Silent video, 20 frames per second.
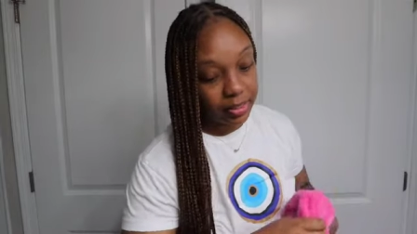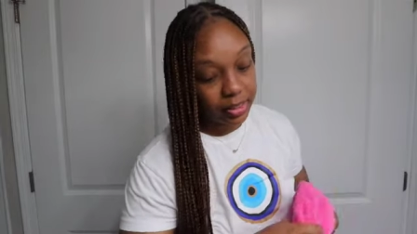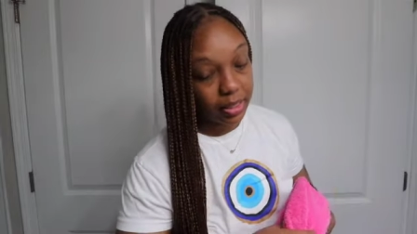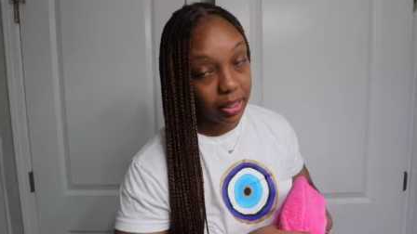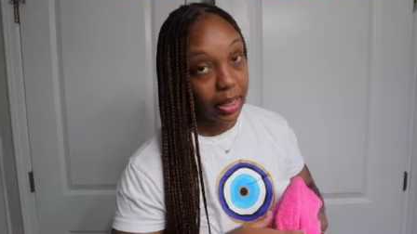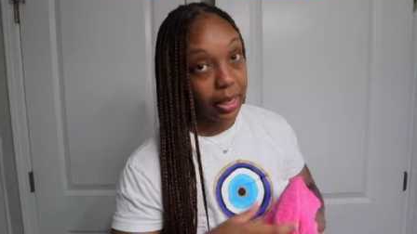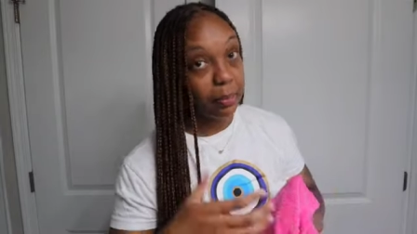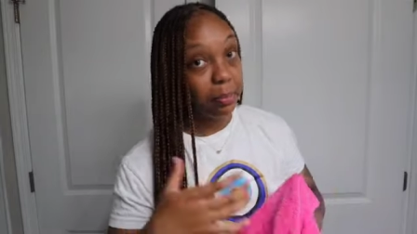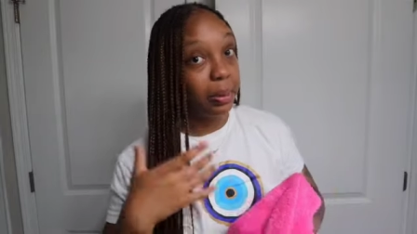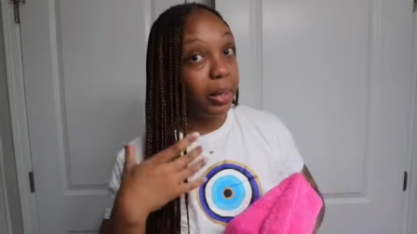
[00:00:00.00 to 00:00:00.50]
to
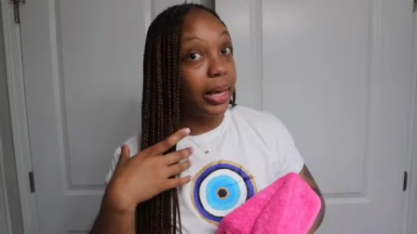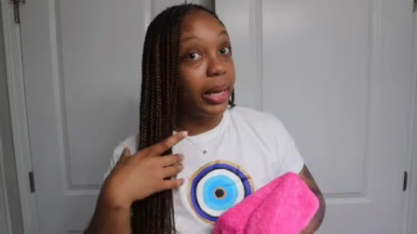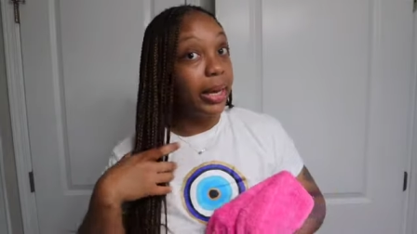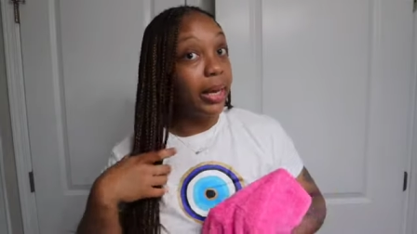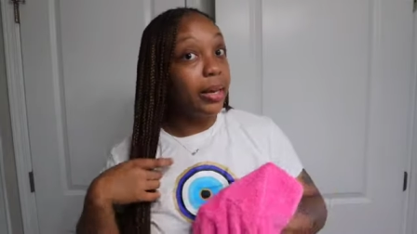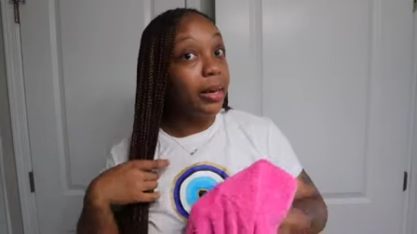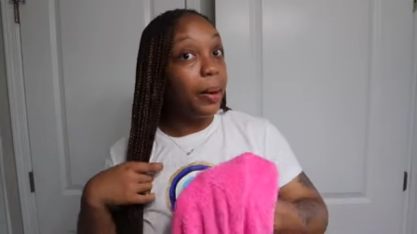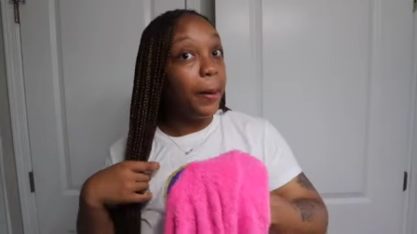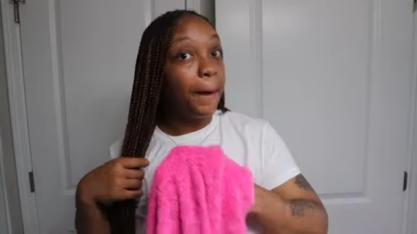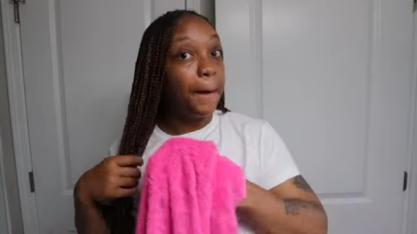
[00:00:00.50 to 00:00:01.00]
like
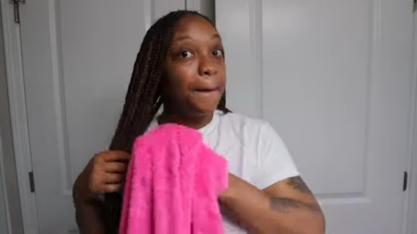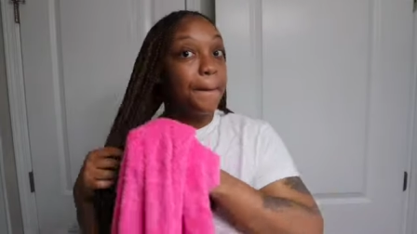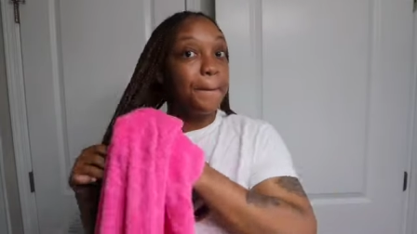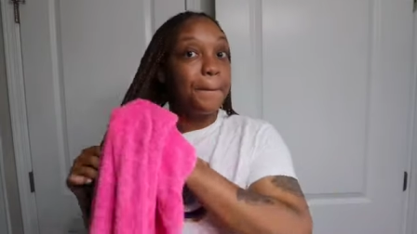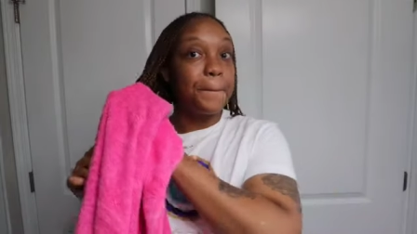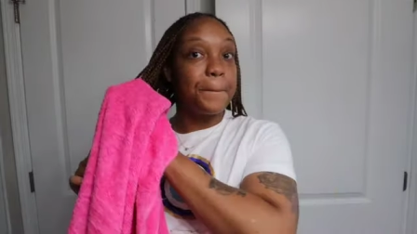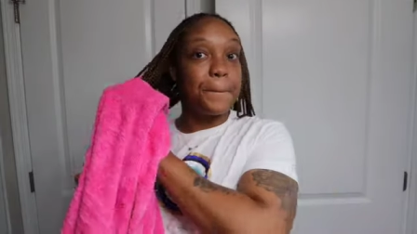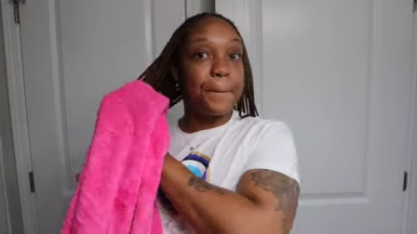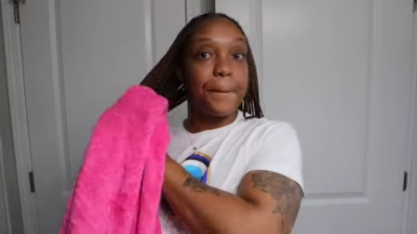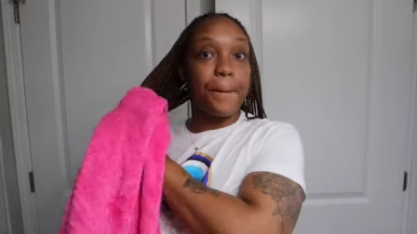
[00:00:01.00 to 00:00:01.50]
plan
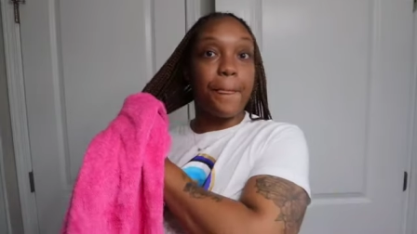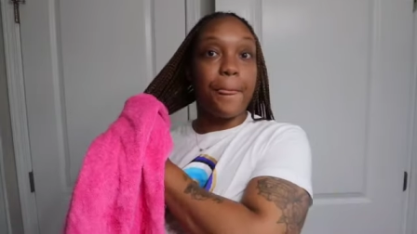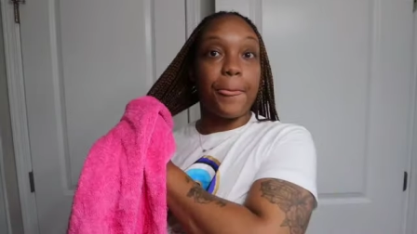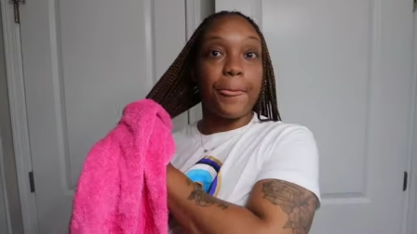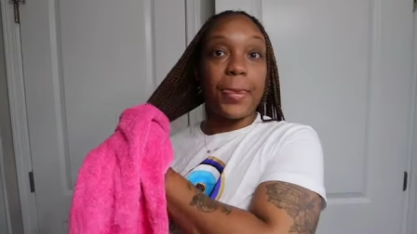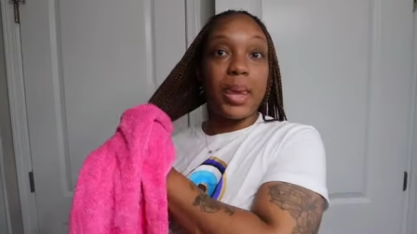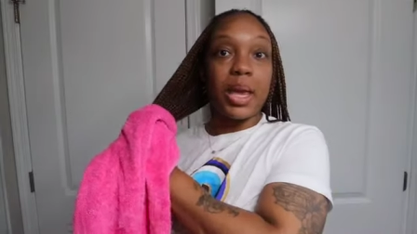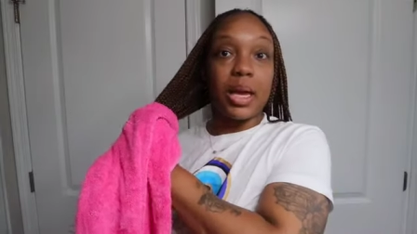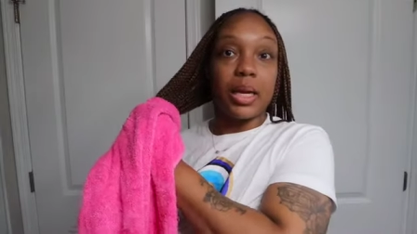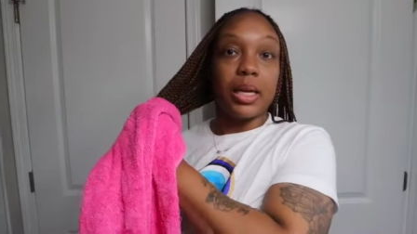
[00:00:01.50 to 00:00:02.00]

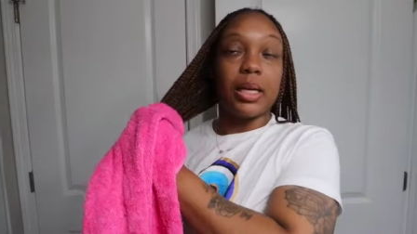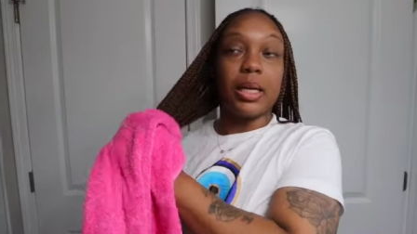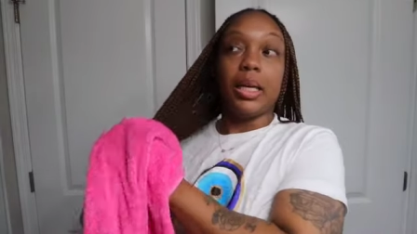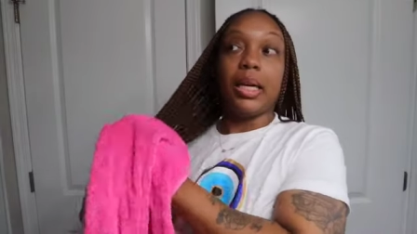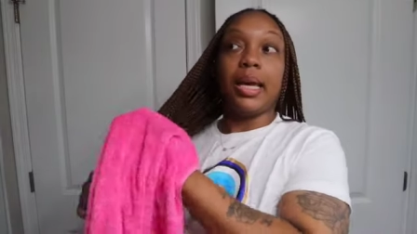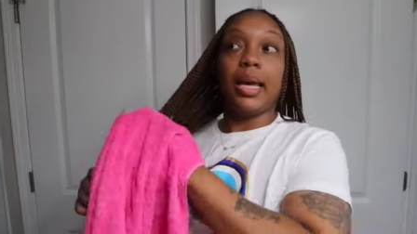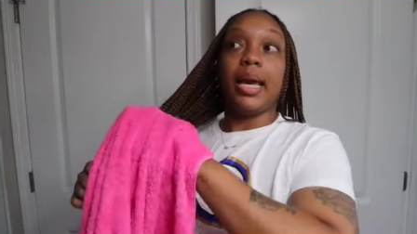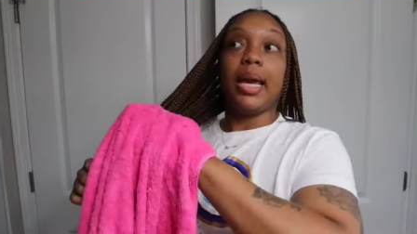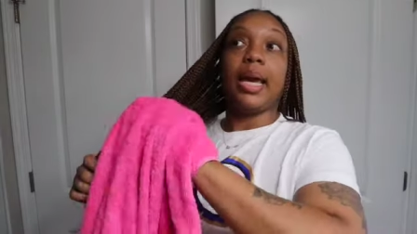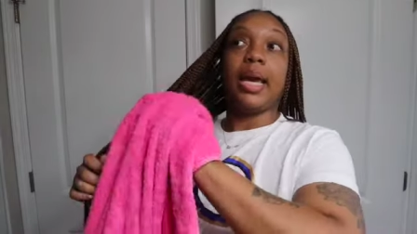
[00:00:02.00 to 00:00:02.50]

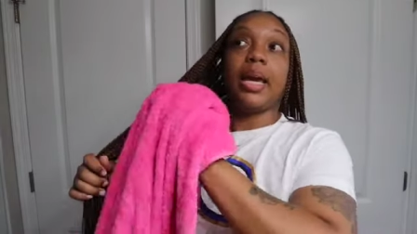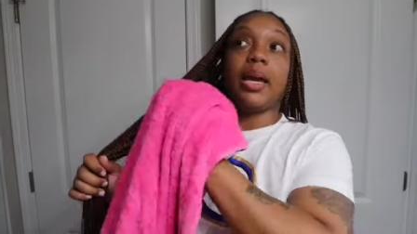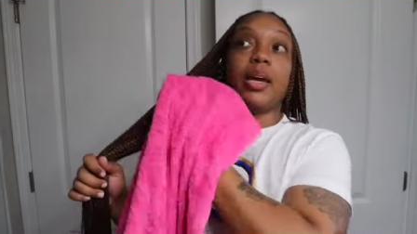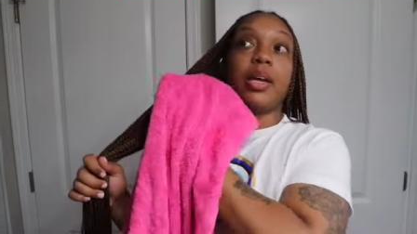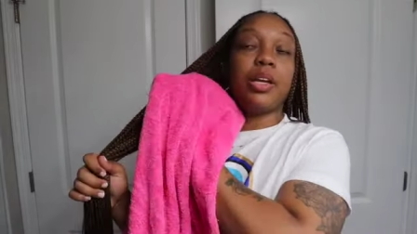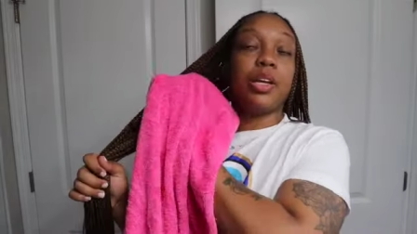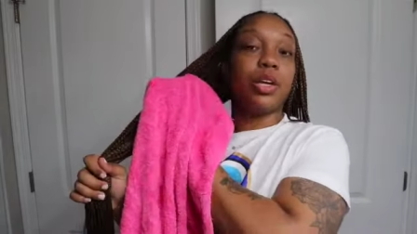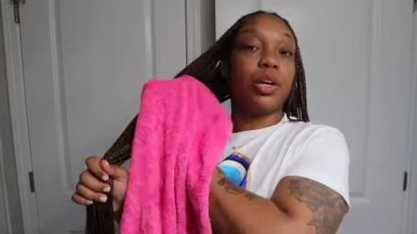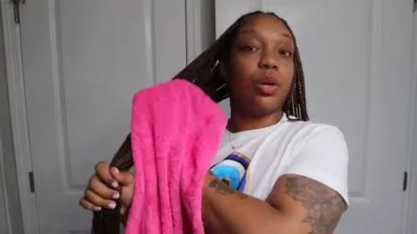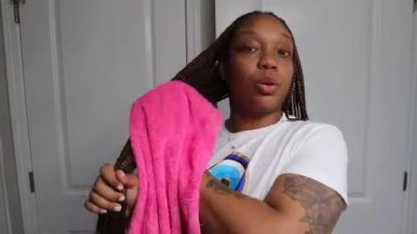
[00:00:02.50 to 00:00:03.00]

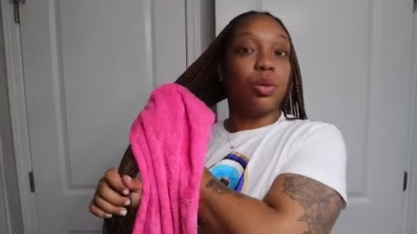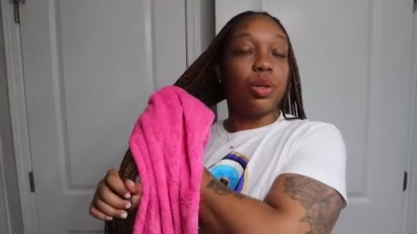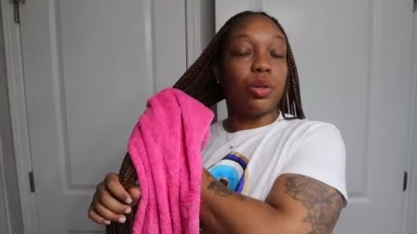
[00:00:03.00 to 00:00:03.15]
and you know